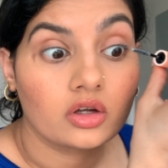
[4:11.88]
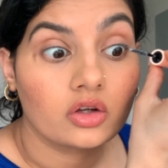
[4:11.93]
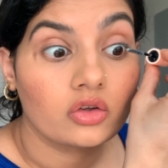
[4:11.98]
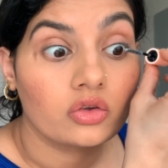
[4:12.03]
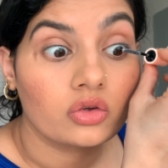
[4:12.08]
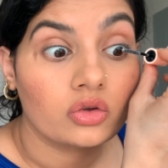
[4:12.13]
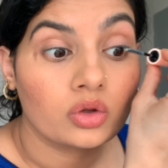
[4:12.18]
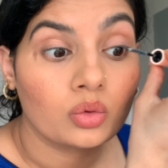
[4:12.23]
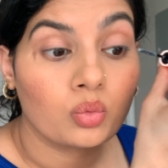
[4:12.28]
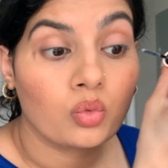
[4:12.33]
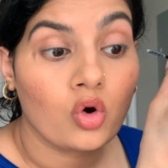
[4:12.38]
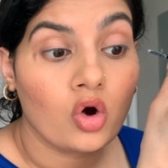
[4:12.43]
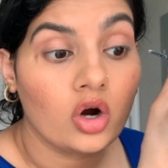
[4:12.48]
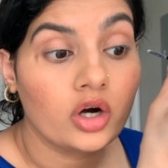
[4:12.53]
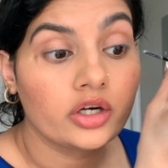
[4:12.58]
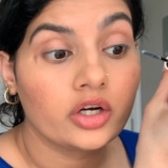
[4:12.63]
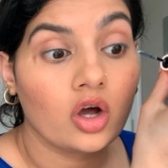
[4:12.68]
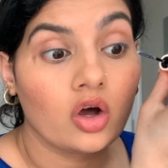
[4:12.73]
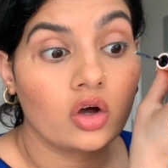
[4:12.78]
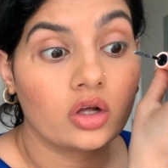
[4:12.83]
So the
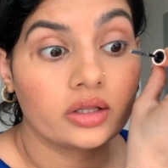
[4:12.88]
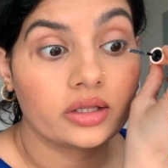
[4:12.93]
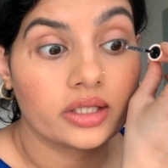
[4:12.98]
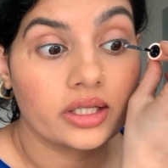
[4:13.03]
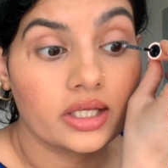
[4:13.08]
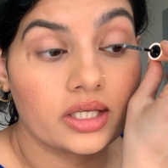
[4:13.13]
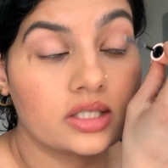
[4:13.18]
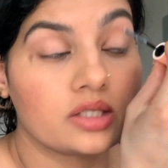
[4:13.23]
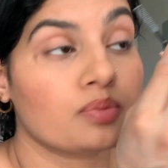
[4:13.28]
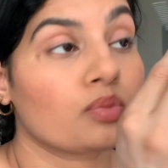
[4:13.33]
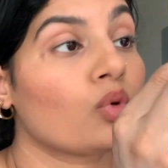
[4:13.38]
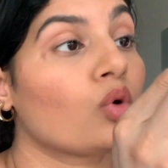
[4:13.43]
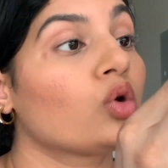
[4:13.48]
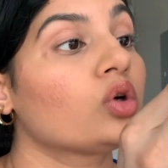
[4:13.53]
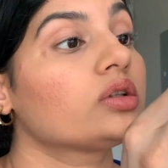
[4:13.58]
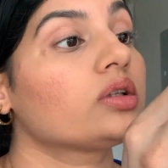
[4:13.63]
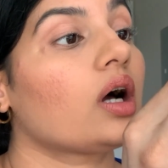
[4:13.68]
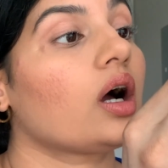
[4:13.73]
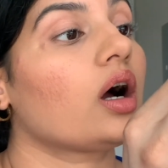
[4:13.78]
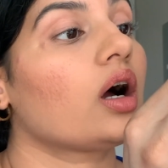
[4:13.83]
wand on these
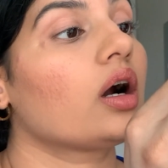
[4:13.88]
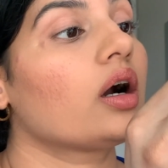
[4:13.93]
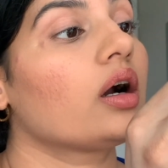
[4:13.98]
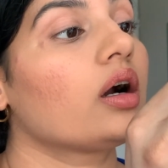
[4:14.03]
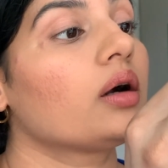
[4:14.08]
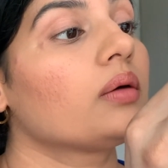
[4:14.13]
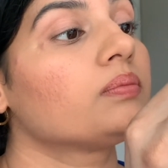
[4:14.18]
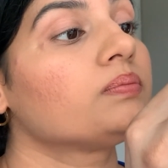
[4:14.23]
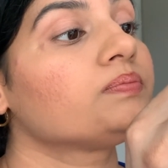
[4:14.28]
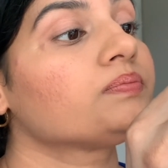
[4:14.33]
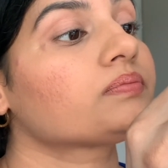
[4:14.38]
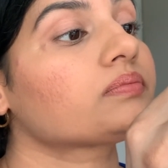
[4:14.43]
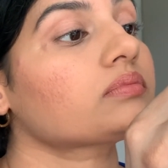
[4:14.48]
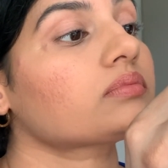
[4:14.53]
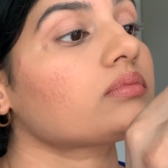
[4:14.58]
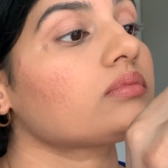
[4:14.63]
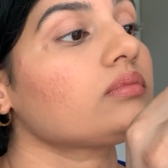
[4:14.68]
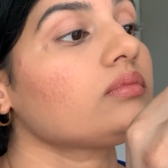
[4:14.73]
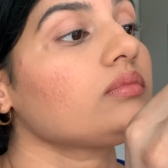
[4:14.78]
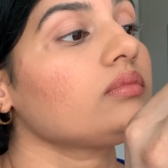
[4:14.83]
both are
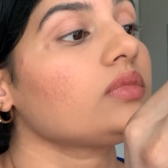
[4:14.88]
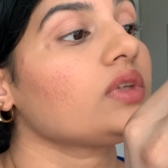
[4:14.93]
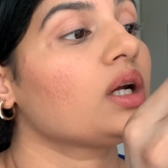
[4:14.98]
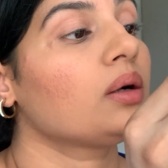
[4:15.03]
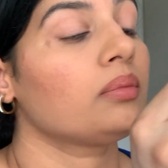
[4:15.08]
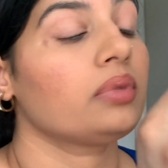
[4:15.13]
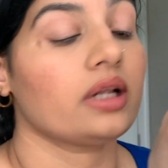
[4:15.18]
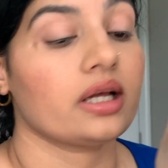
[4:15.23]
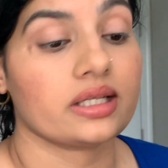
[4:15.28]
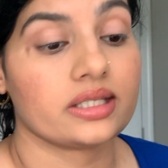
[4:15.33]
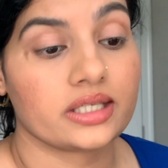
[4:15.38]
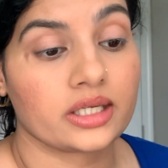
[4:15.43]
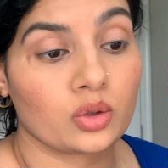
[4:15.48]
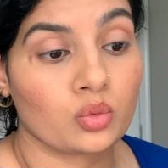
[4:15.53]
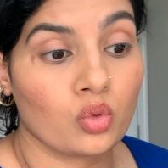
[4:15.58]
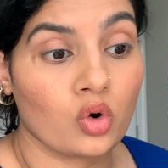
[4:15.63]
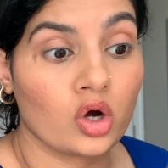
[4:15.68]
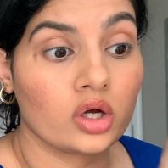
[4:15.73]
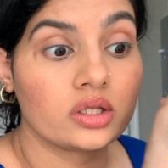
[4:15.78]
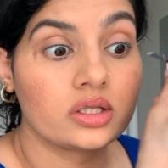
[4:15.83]
plastic
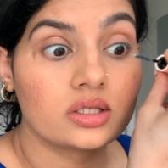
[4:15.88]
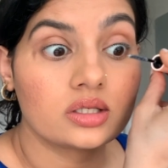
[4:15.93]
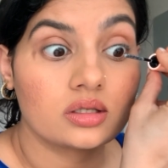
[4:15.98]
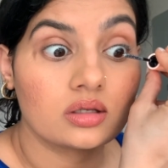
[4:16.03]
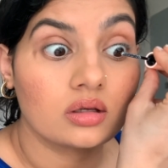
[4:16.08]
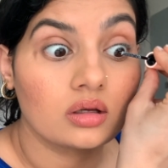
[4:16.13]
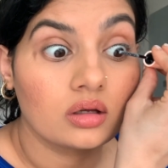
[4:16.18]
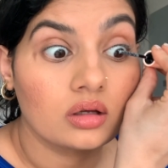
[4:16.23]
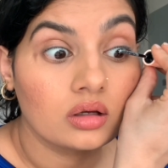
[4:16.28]
wands.